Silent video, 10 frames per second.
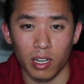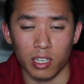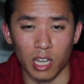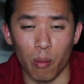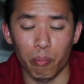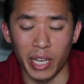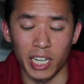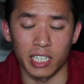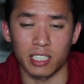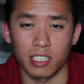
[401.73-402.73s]
Because I'm
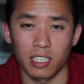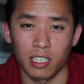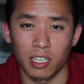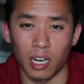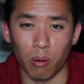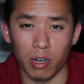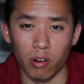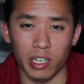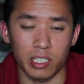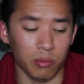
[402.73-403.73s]
pissed. I'm gonna
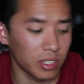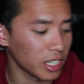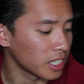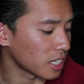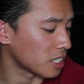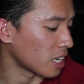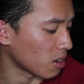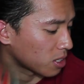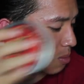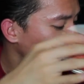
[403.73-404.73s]
go eat some Cheez-Its
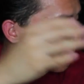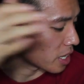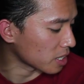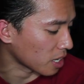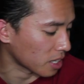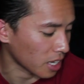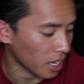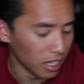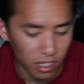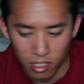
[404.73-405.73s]
now, some BS like
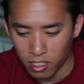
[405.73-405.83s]
that.